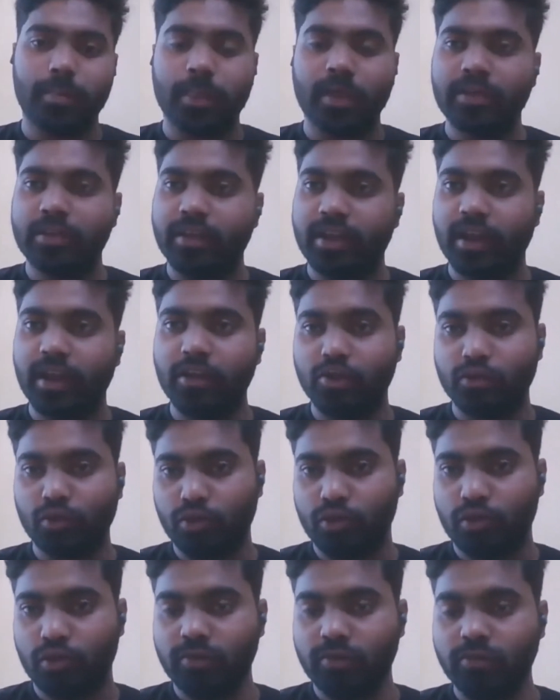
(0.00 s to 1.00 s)
There are
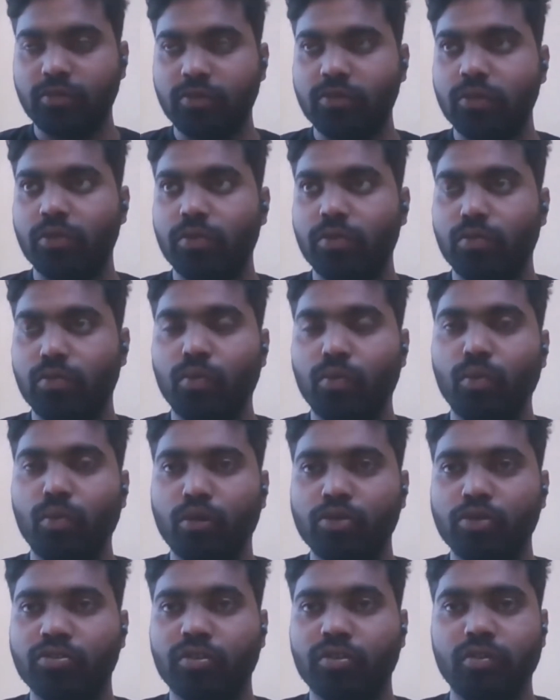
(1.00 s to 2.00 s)
2 rounds.
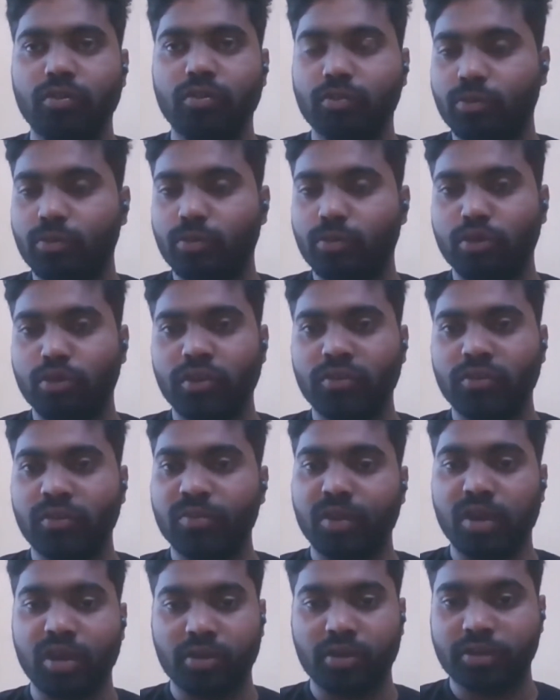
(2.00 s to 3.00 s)
Both of
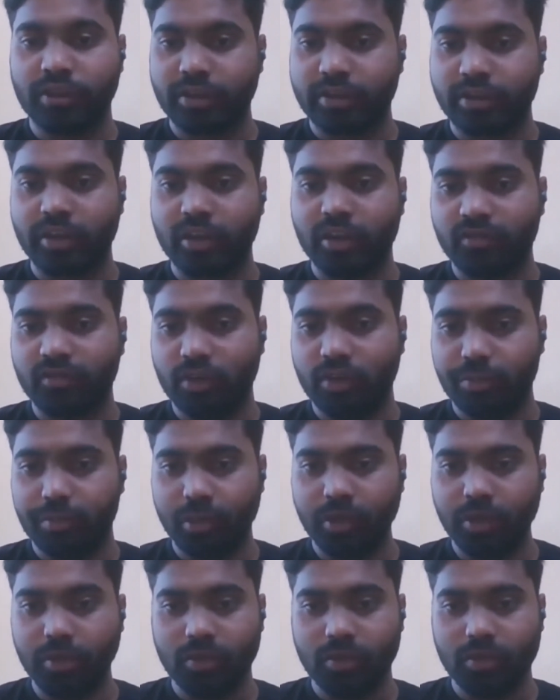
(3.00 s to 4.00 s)
them are technical for me.